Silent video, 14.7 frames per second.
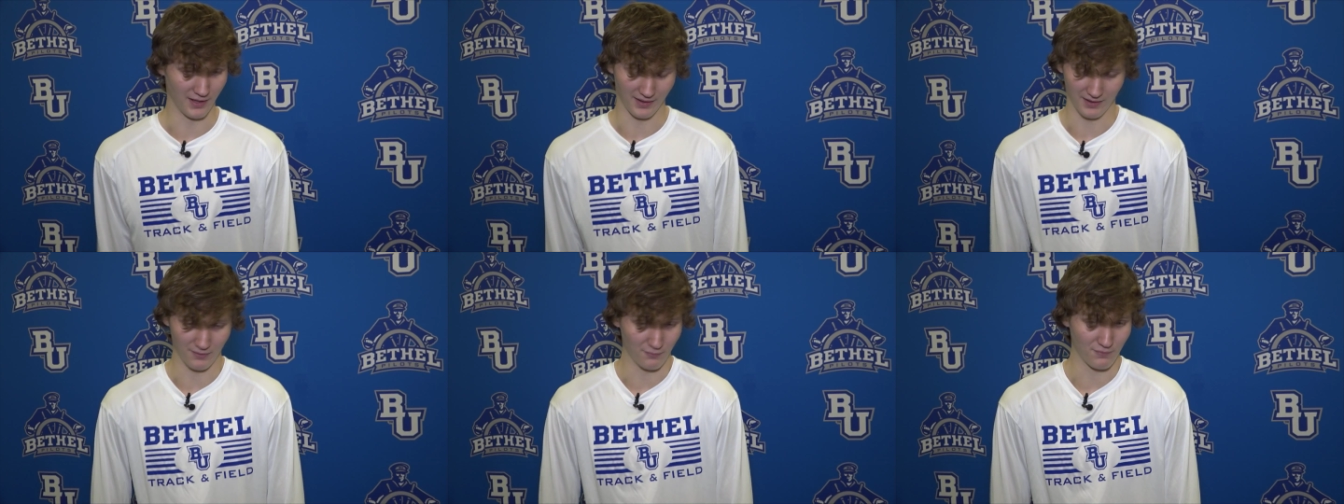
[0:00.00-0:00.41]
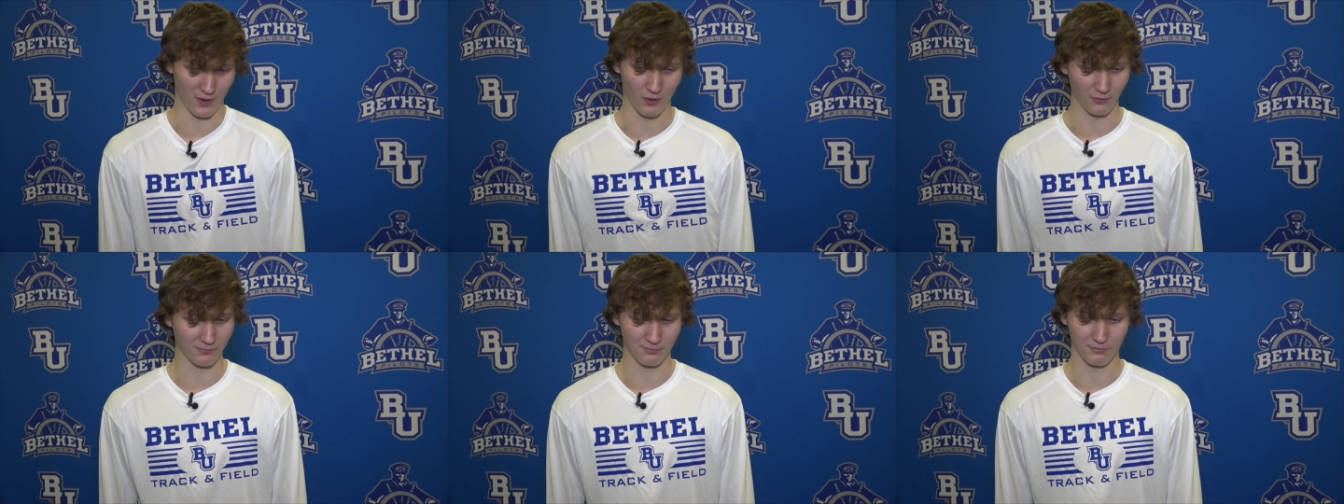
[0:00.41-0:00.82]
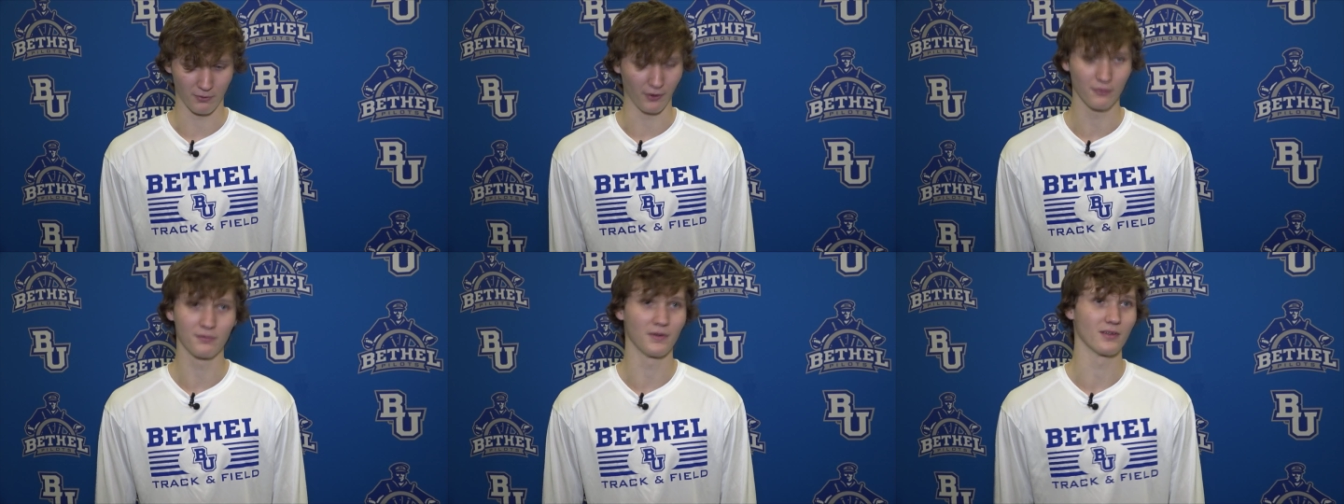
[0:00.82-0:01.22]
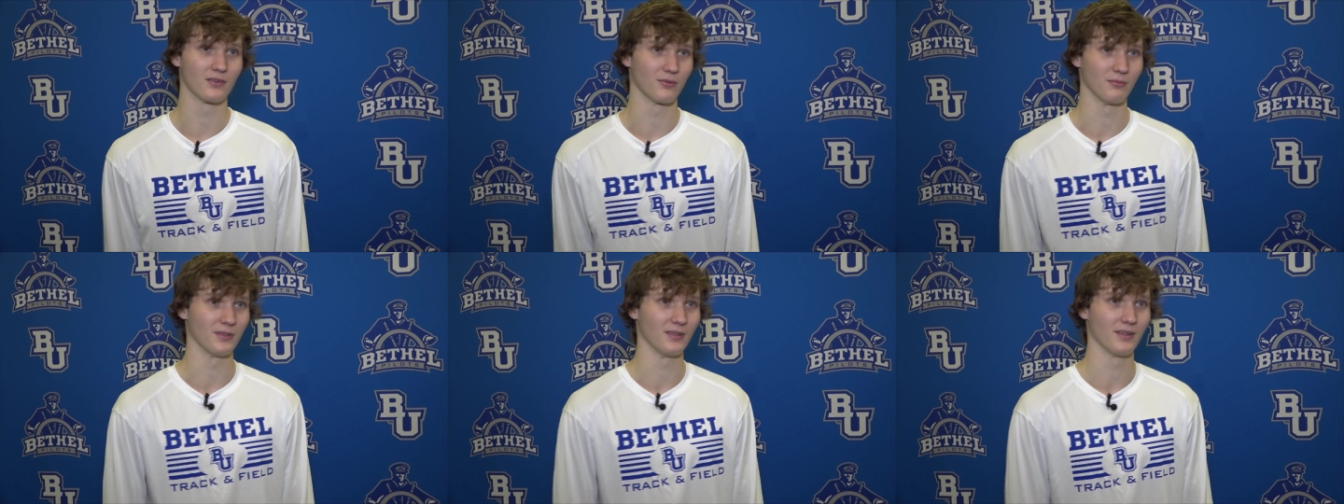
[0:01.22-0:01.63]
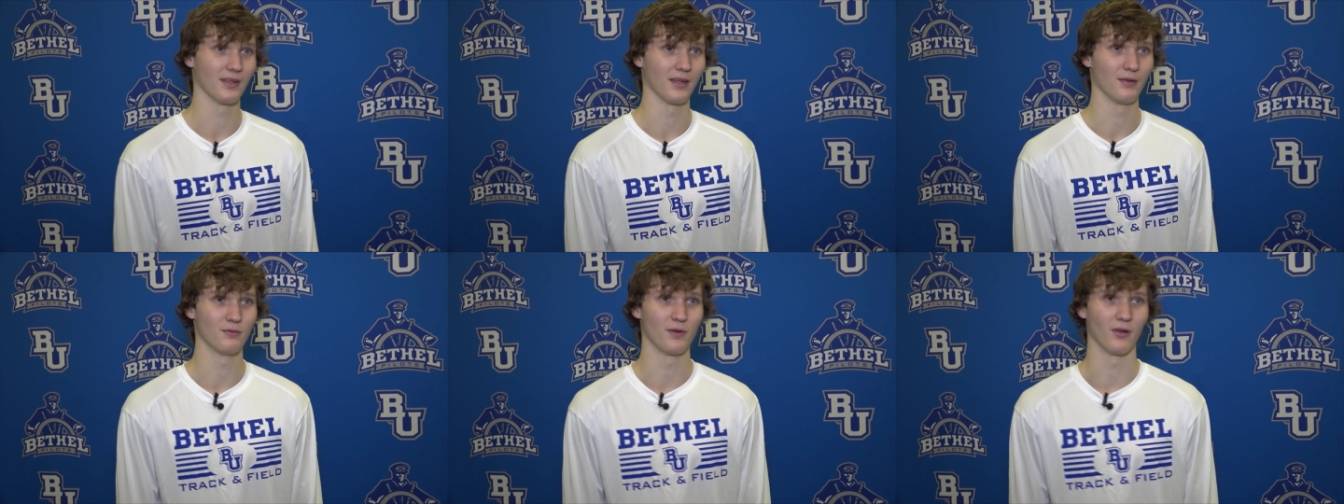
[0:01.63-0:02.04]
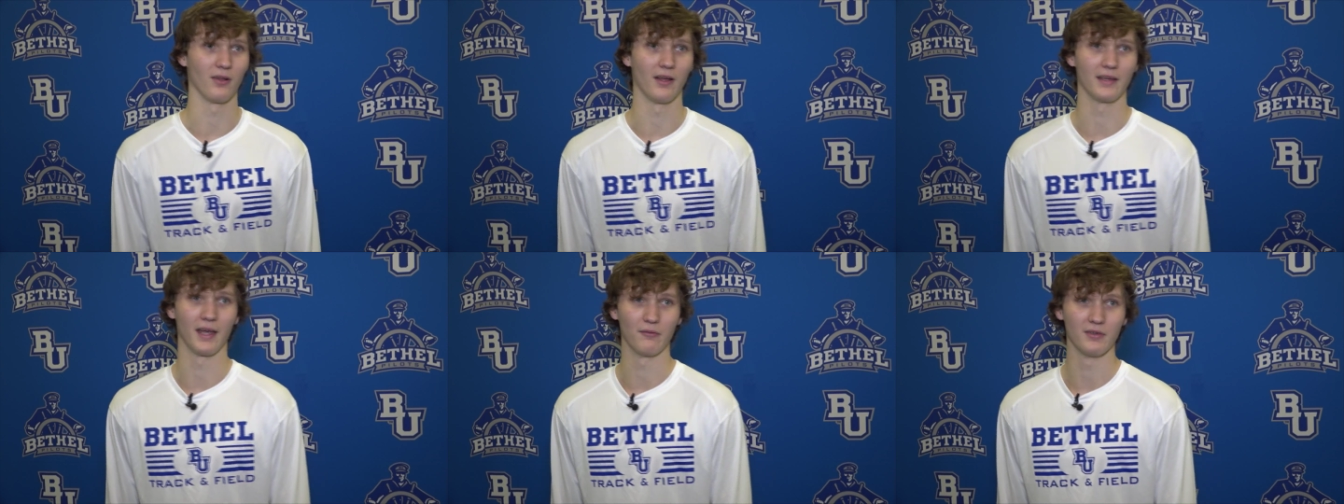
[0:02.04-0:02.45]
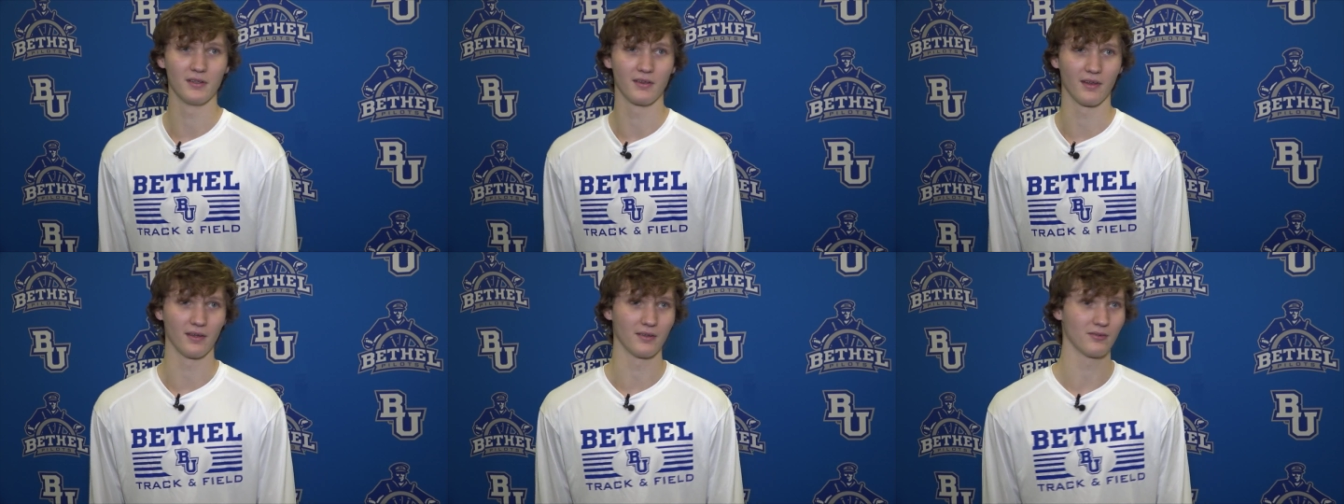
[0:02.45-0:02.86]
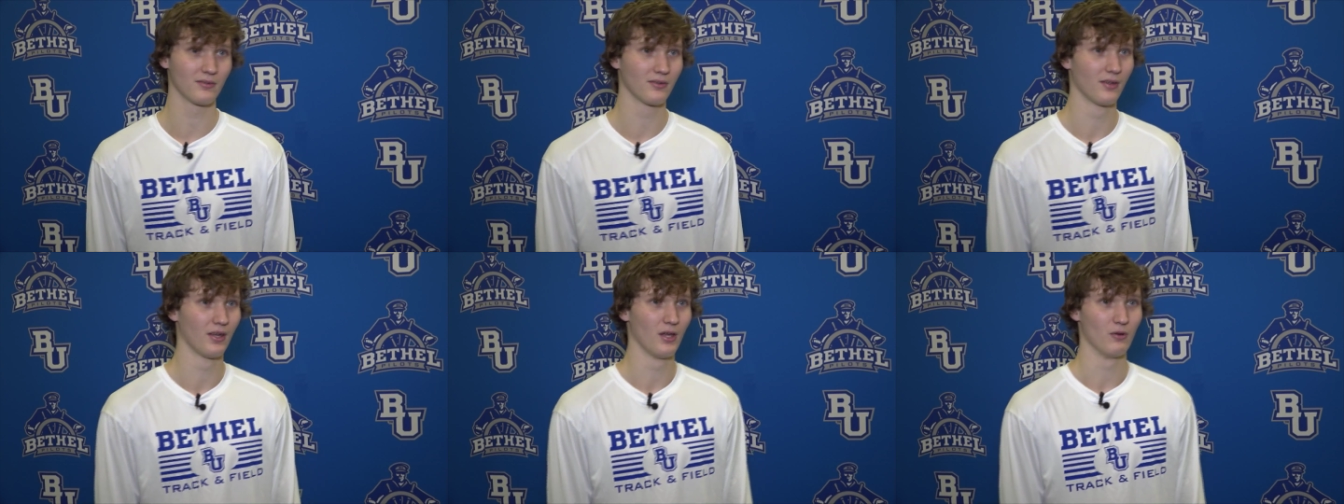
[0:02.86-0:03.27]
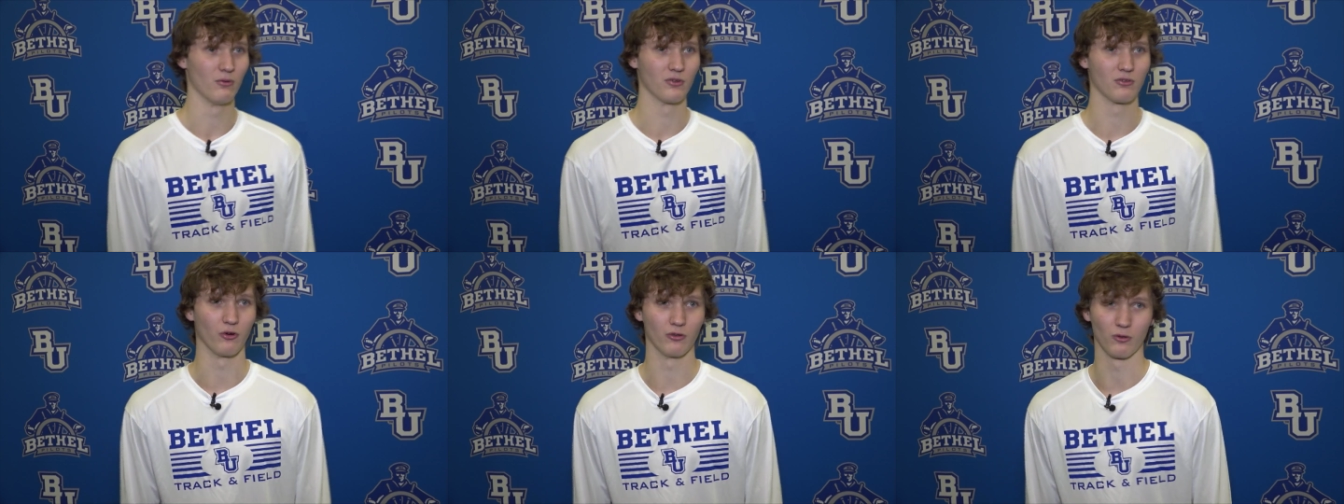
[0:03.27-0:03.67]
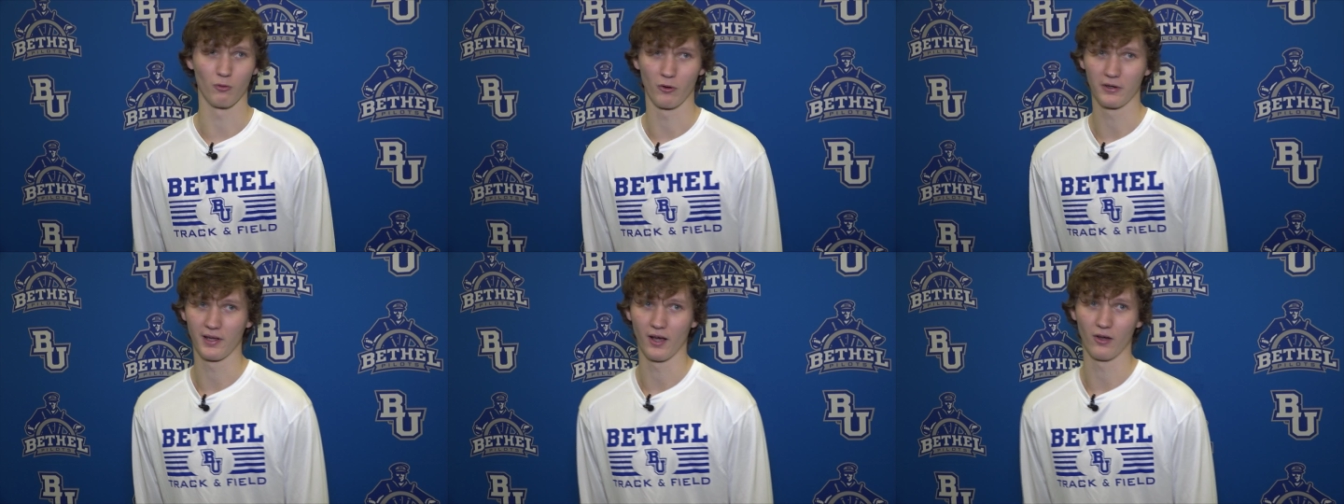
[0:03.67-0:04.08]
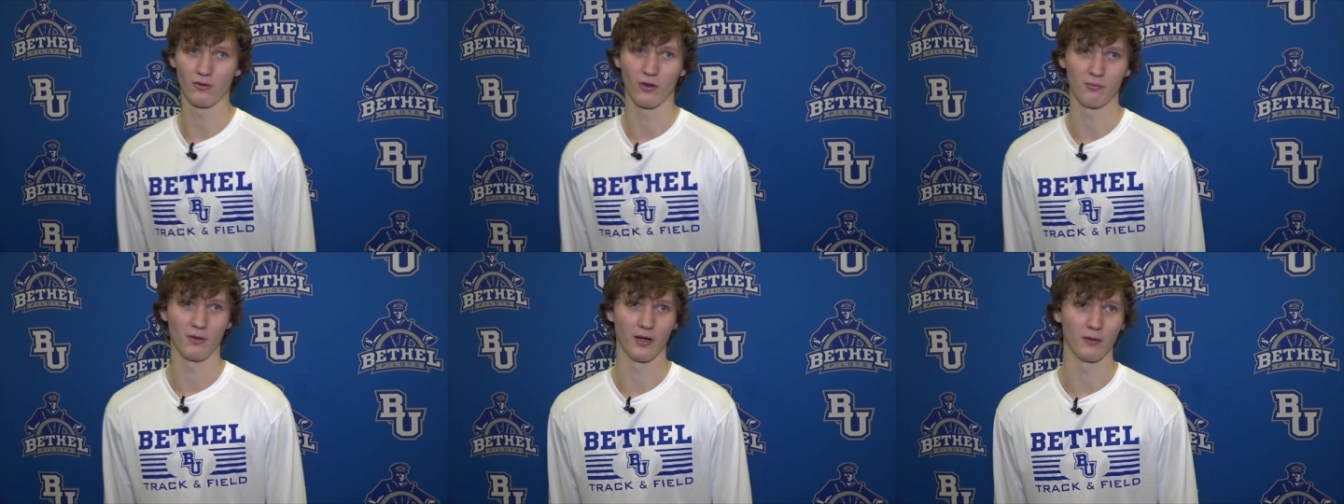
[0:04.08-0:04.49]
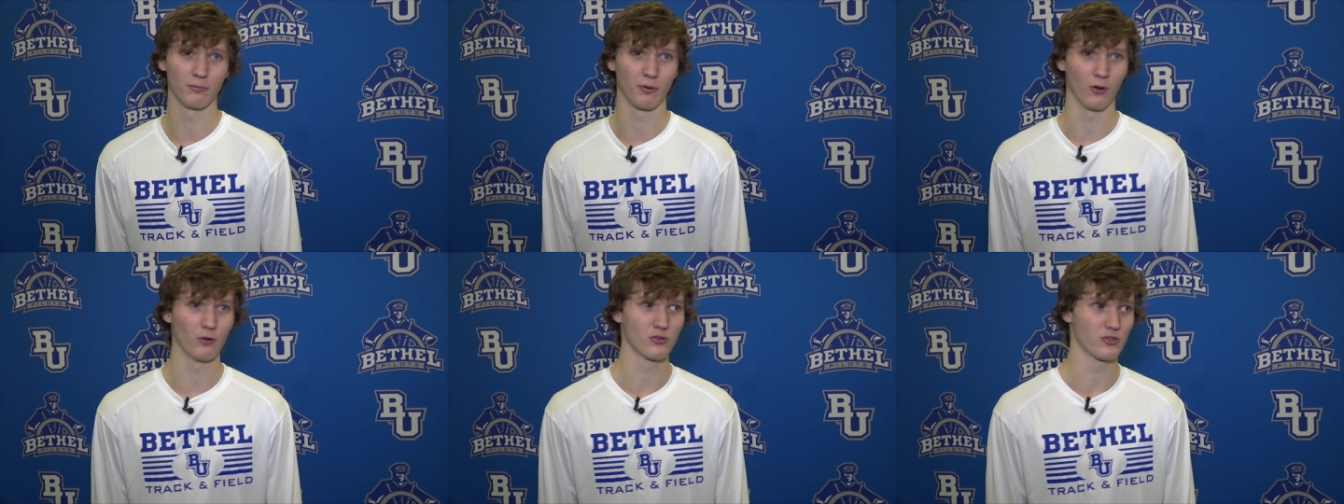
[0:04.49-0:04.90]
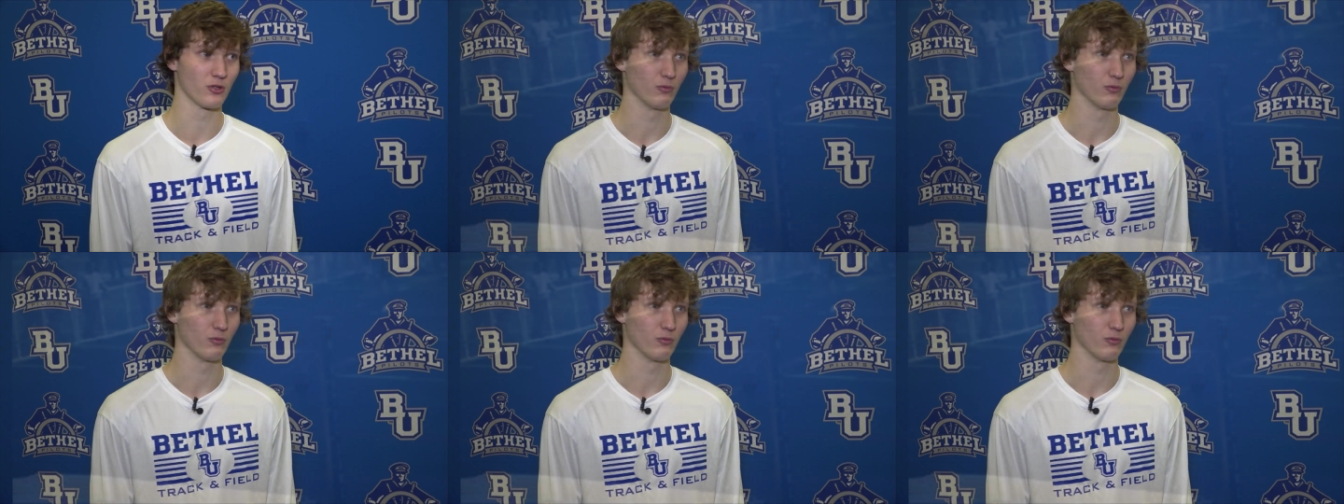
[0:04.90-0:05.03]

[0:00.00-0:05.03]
It felt perfect to me. It felt like everything was going to work out on my approach,